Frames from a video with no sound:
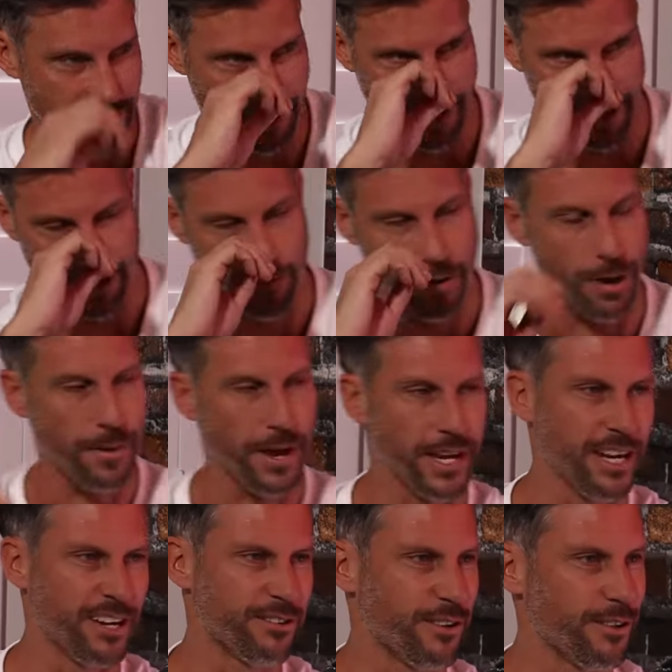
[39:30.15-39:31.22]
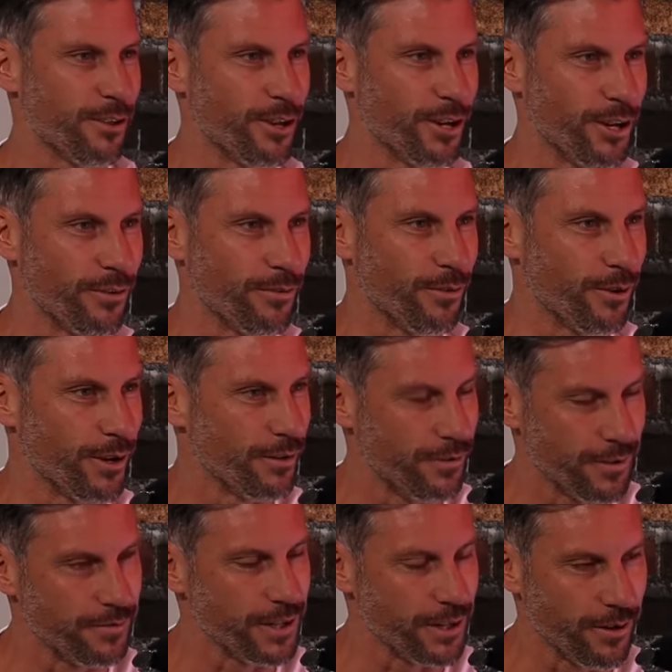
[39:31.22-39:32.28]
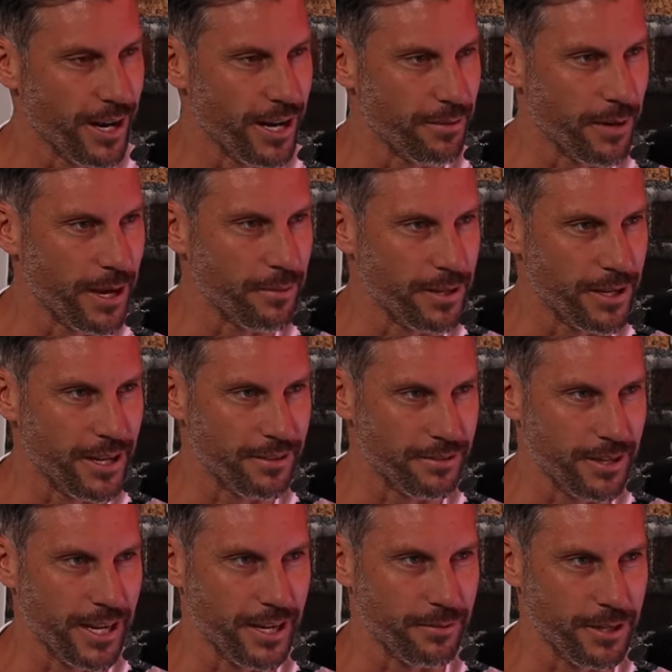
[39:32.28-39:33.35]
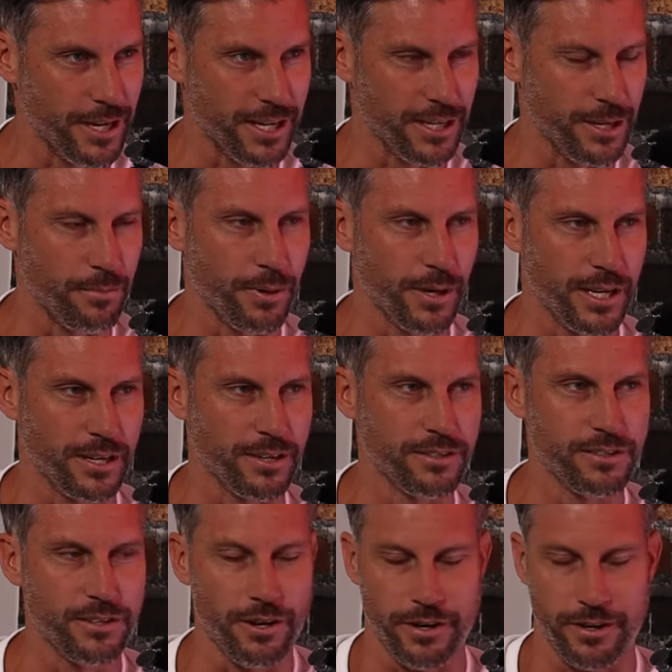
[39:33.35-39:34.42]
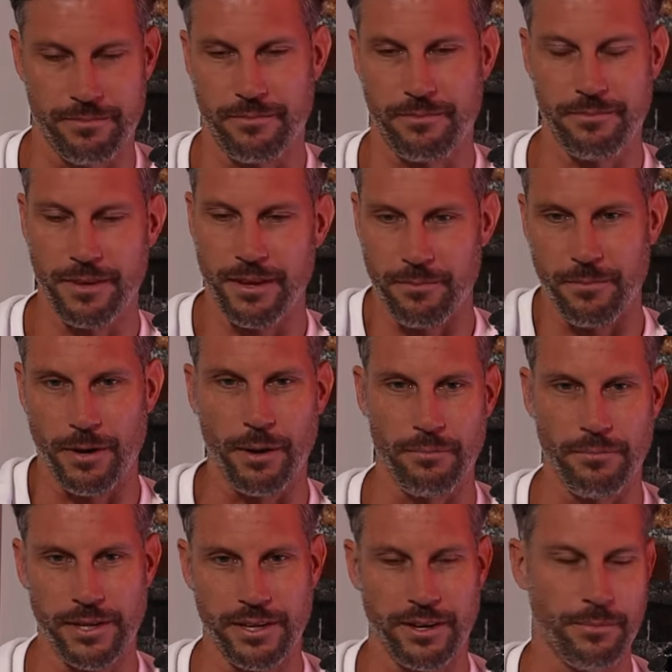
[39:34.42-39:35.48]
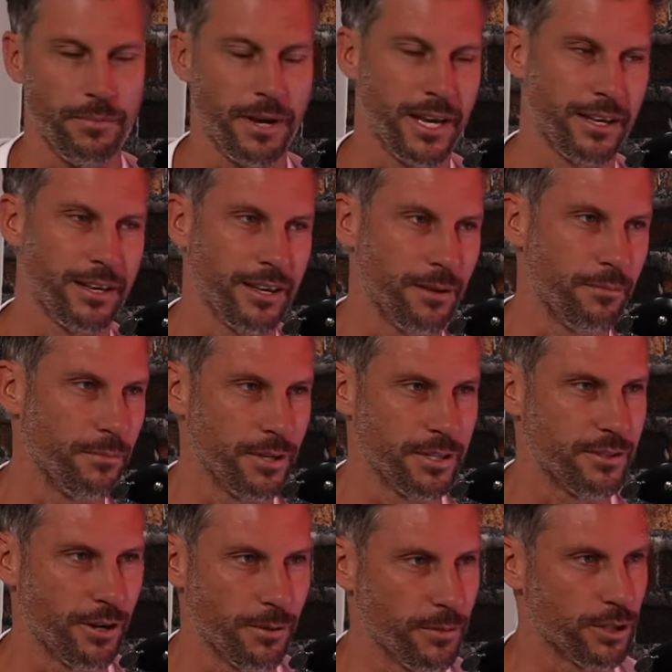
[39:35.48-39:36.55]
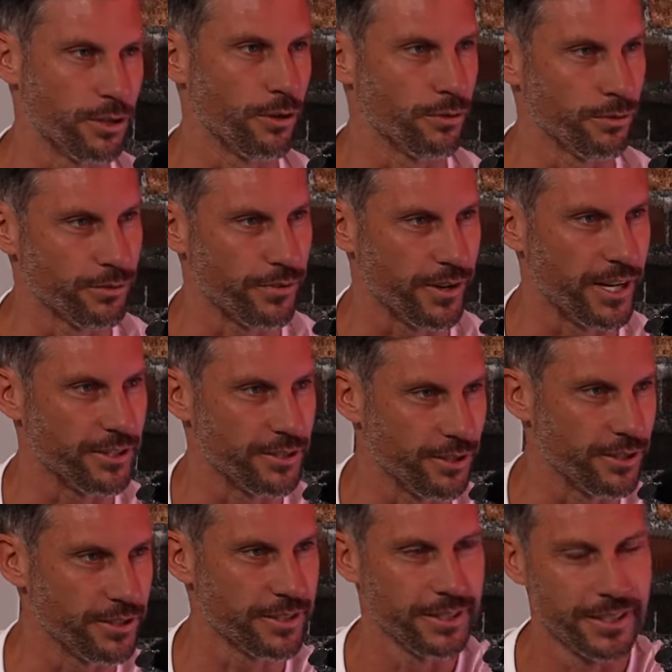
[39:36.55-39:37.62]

You know, you might make an extra thirty or forty, fifty grand maybe at, at, at your peak. It's not a, a you're not making a, it's not a McDonald's franchise.